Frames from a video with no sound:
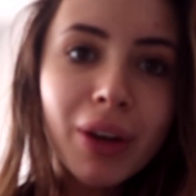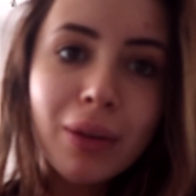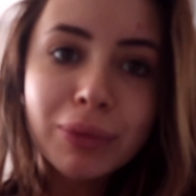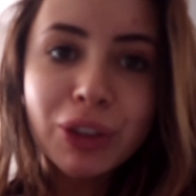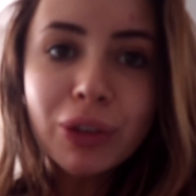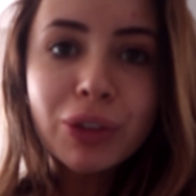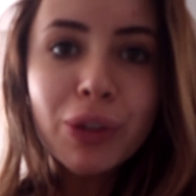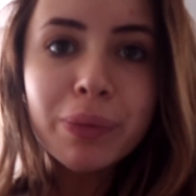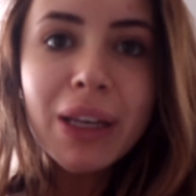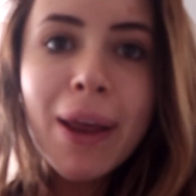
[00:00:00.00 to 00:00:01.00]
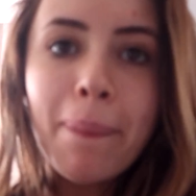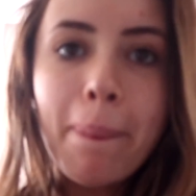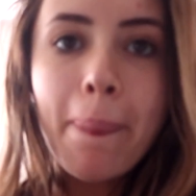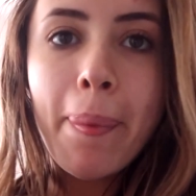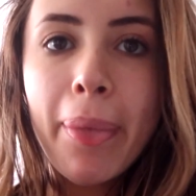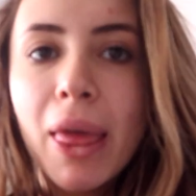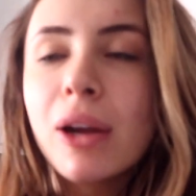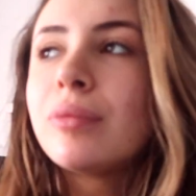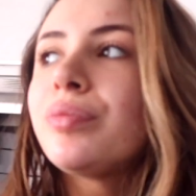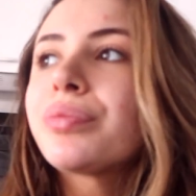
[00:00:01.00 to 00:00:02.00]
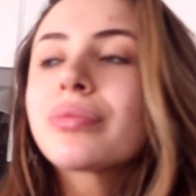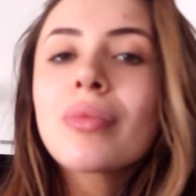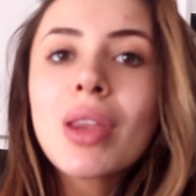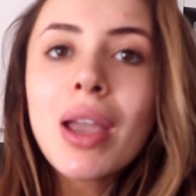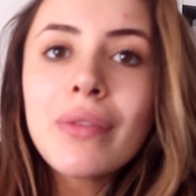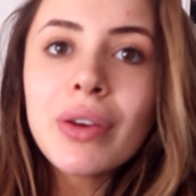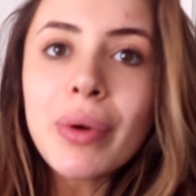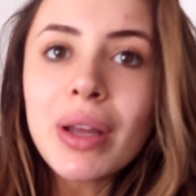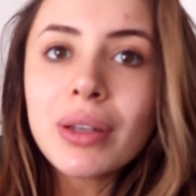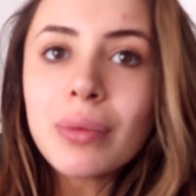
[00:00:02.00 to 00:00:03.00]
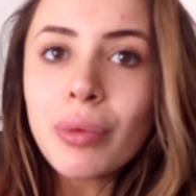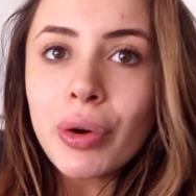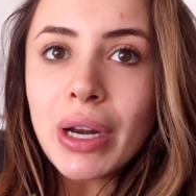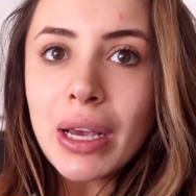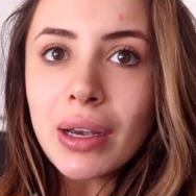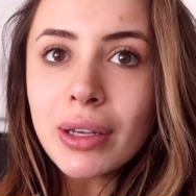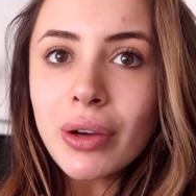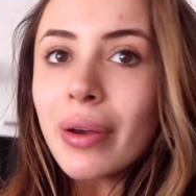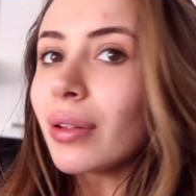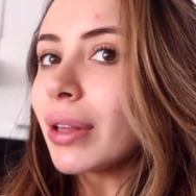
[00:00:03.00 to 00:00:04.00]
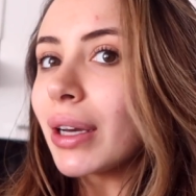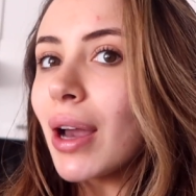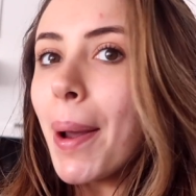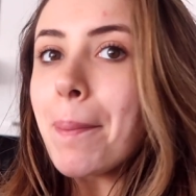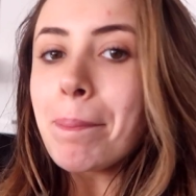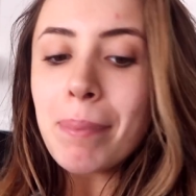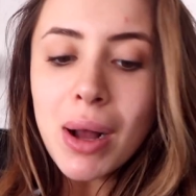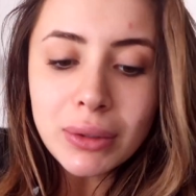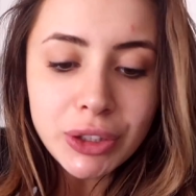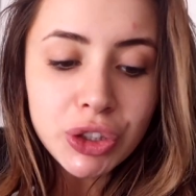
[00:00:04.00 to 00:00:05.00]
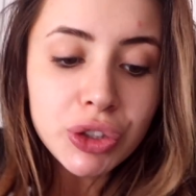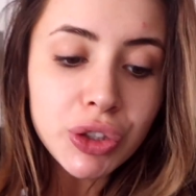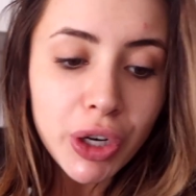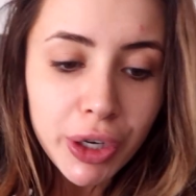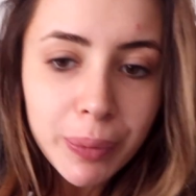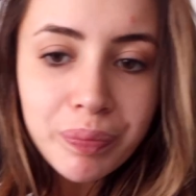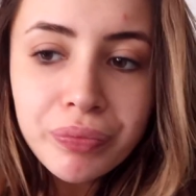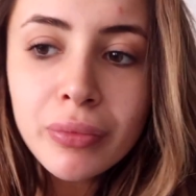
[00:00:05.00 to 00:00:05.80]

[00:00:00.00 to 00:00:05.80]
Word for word: I'm so zoomed in. Hi everyone, good morning. I know I look like a monster.